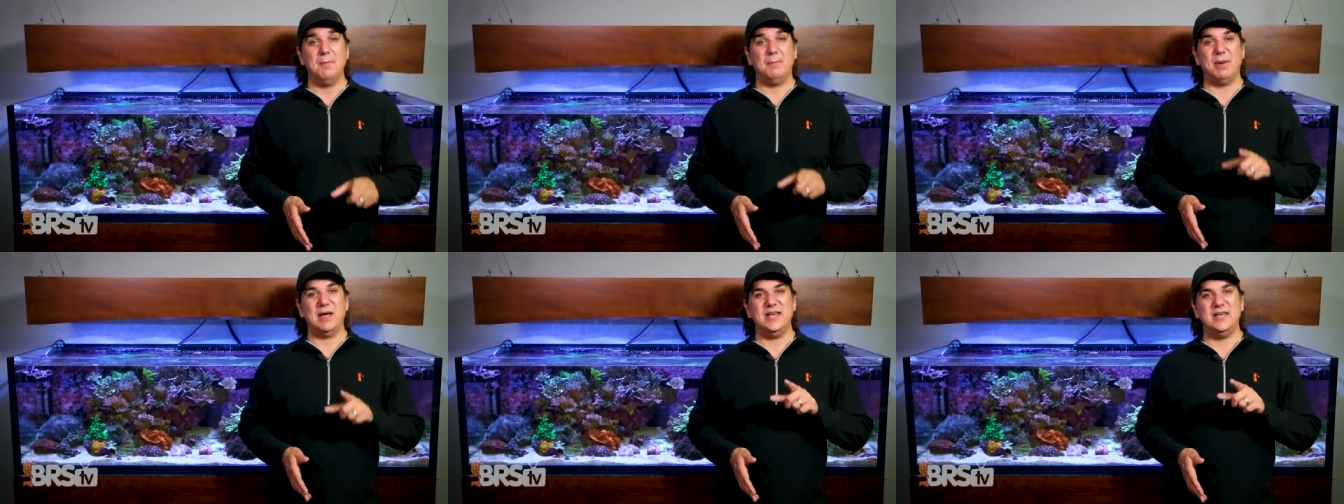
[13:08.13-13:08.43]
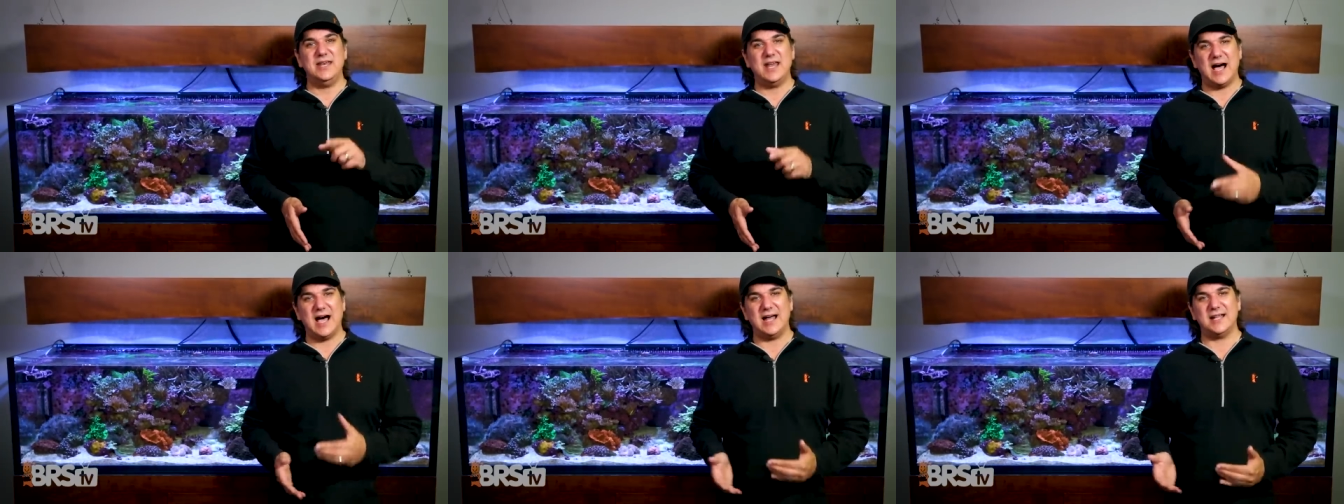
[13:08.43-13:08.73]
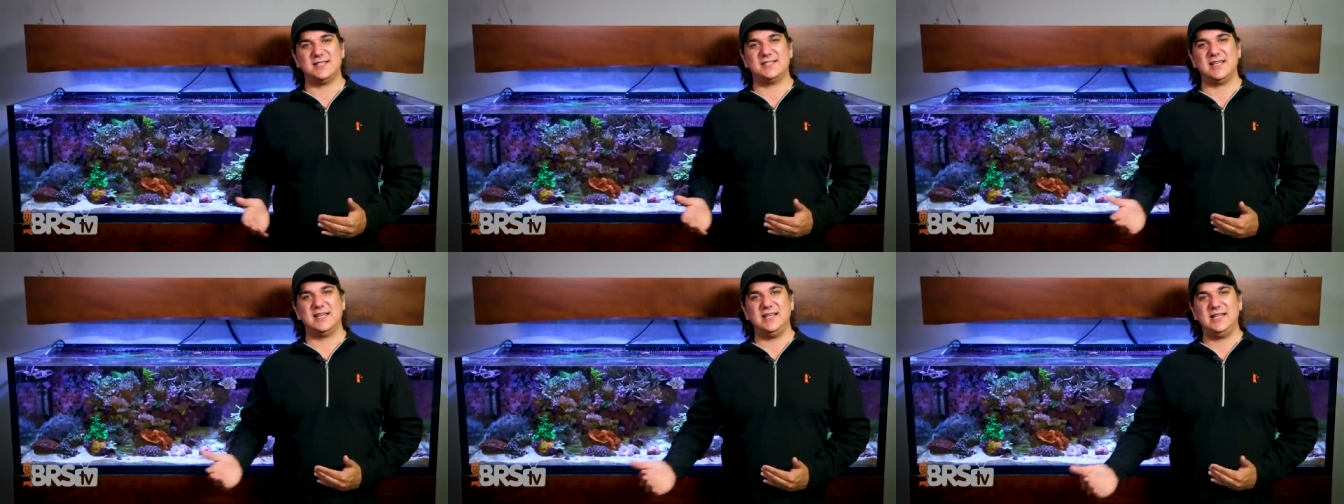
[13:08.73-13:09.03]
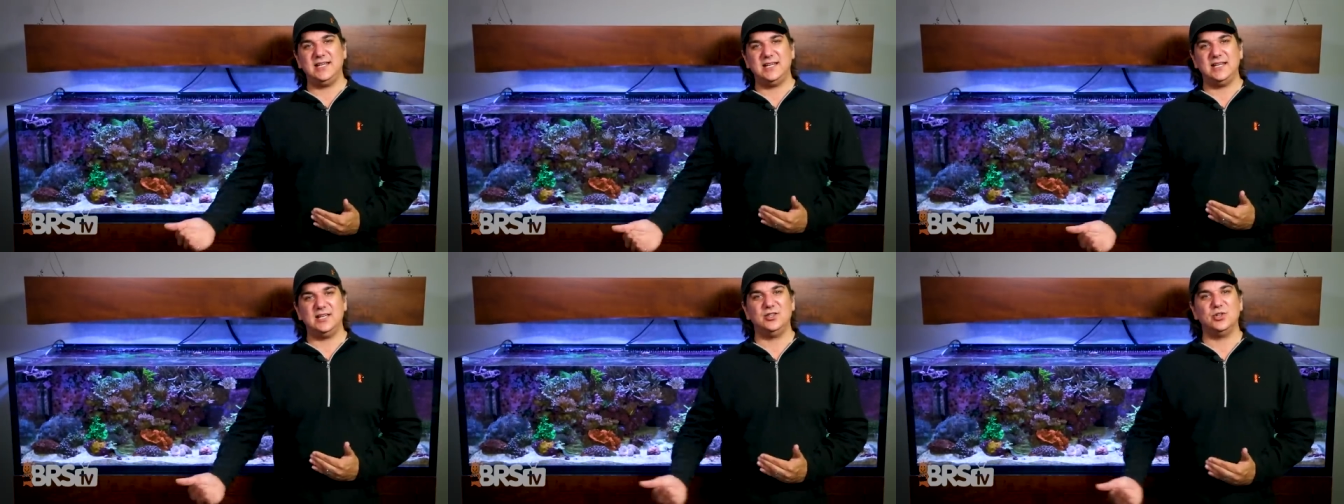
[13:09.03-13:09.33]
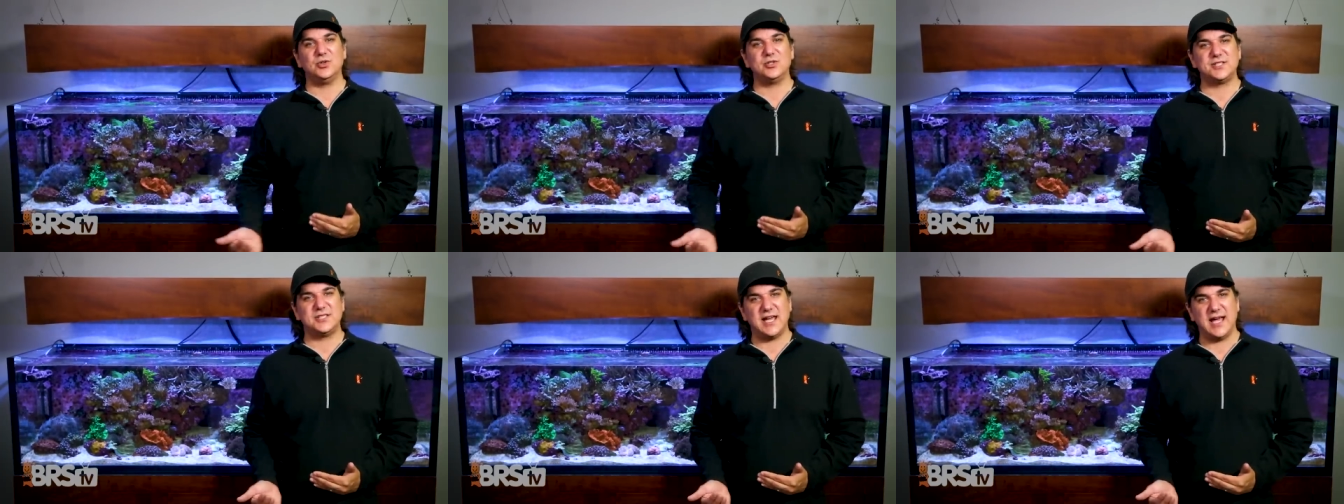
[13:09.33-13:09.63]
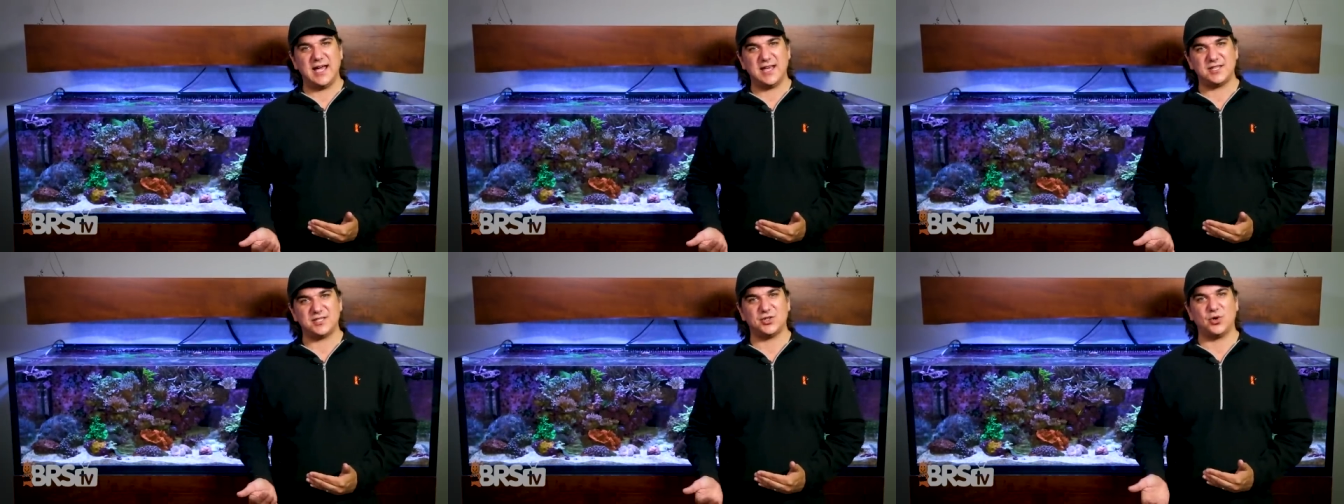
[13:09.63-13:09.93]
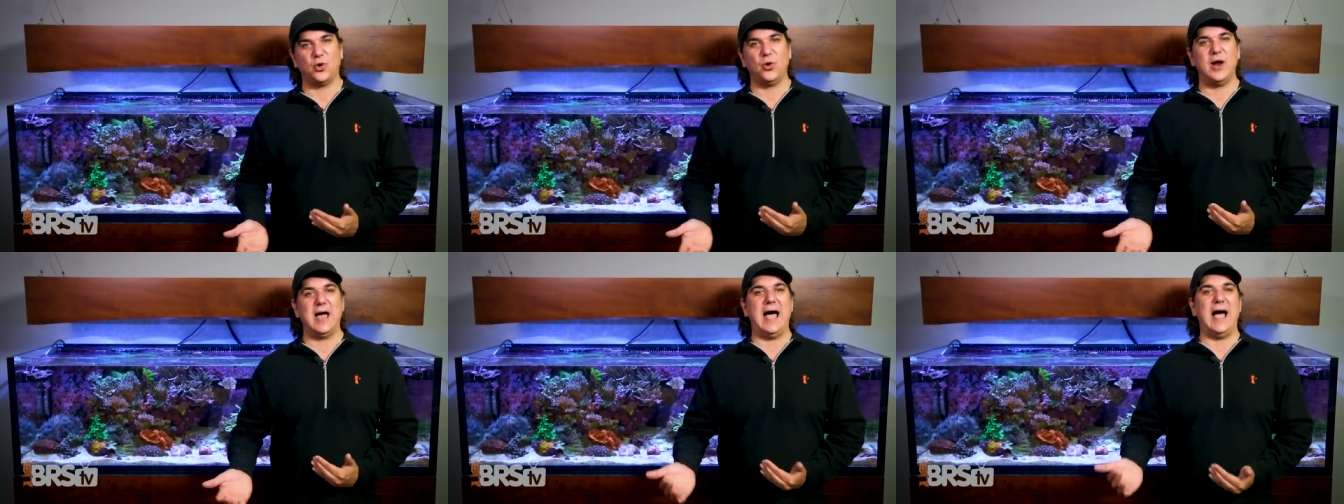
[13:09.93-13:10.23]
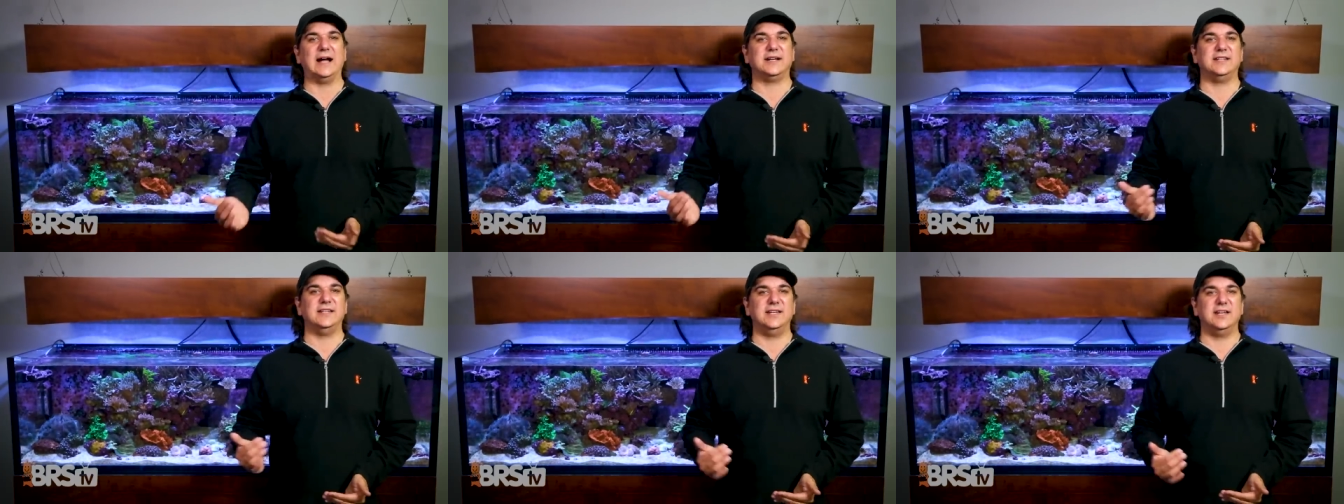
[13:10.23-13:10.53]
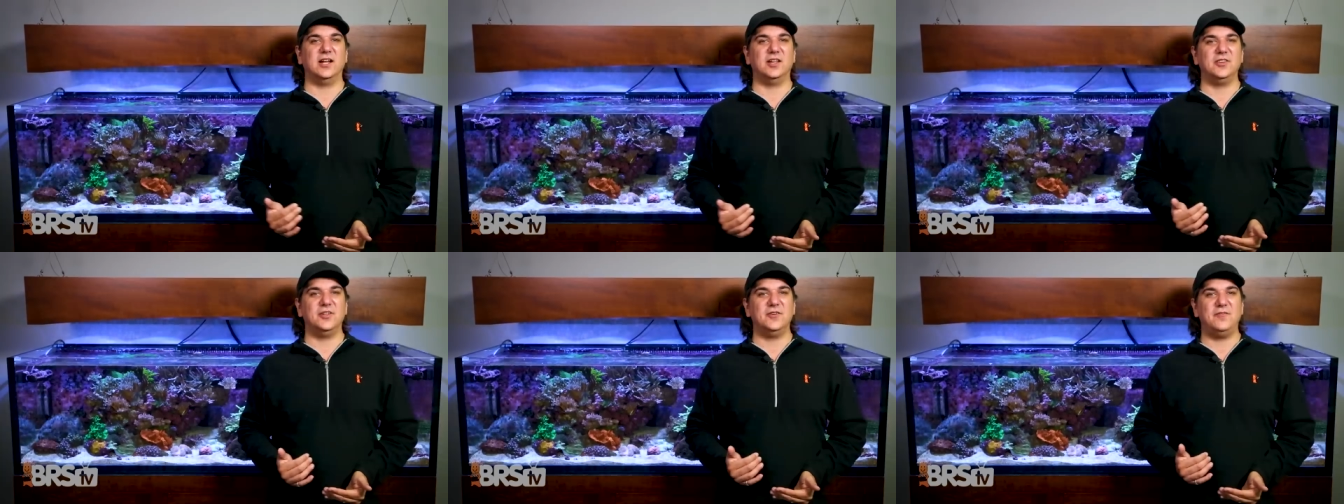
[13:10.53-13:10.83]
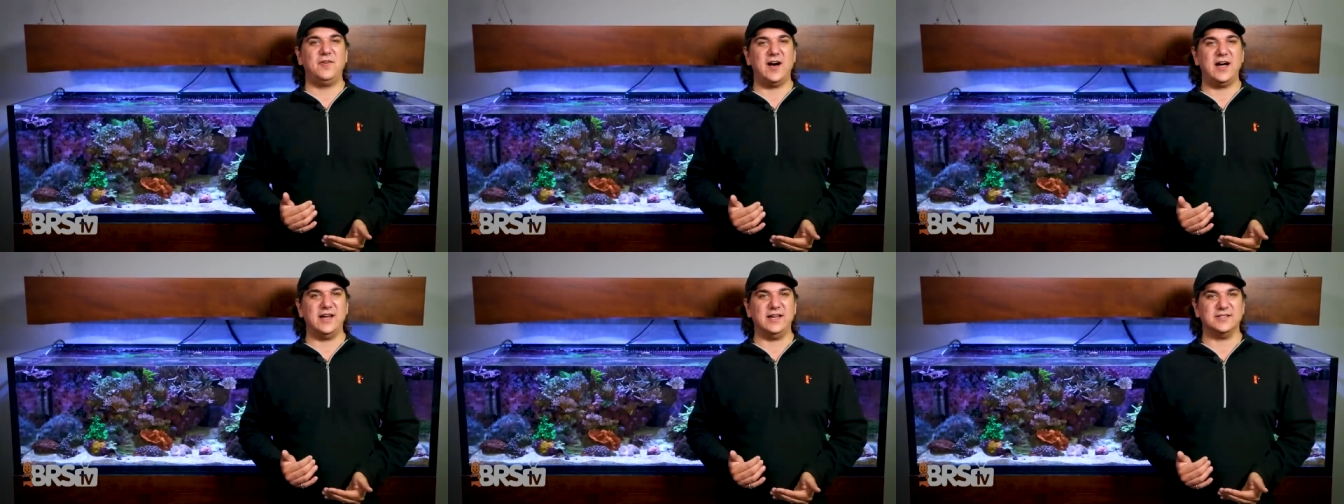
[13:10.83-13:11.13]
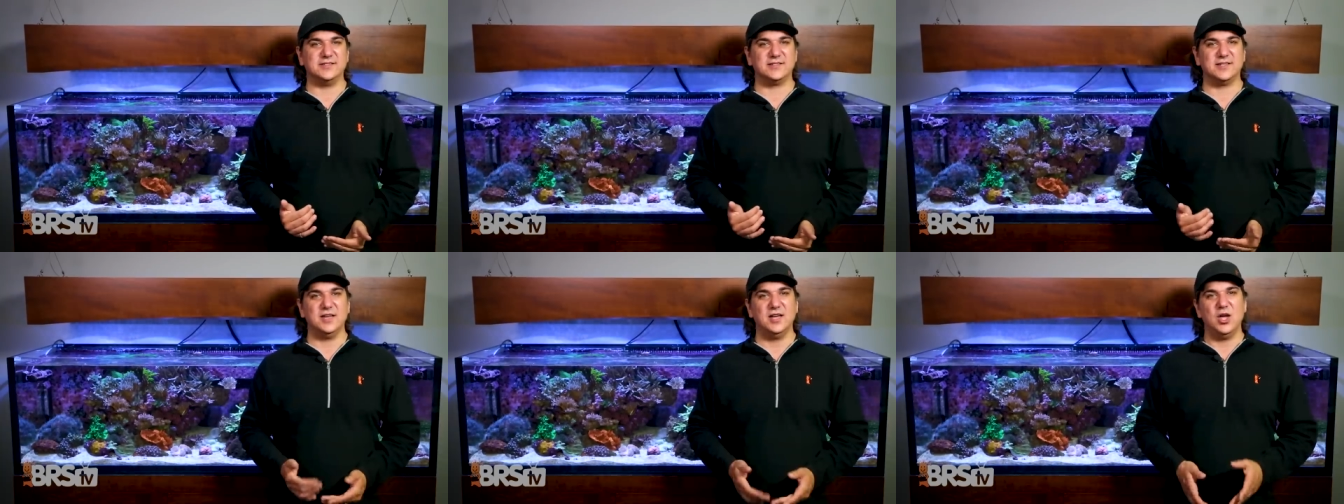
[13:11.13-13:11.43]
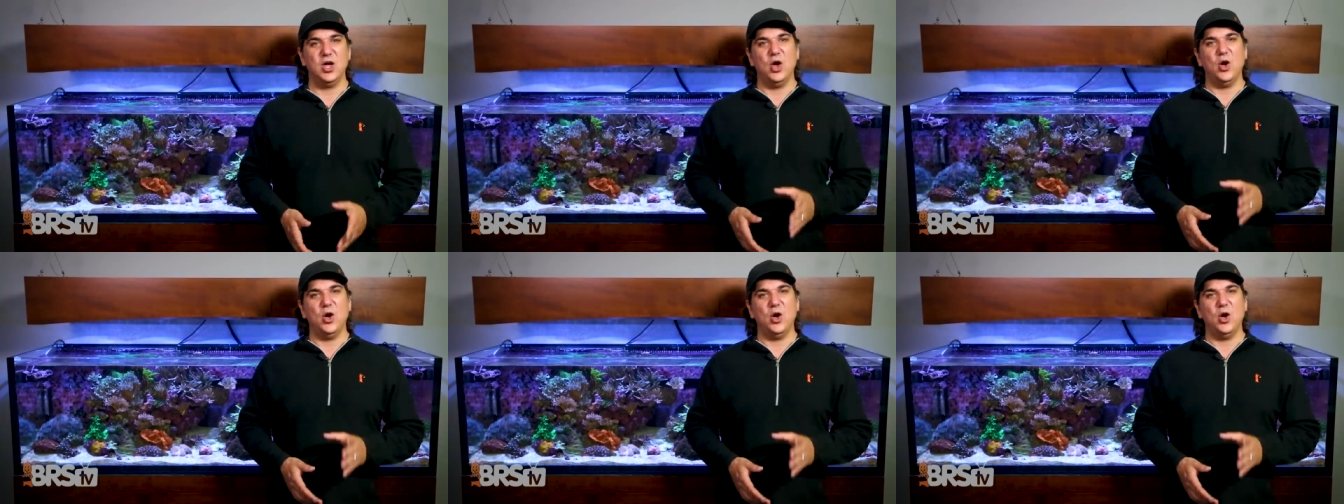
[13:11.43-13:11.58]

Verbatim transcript: by not sending in those tests or acting on the vice.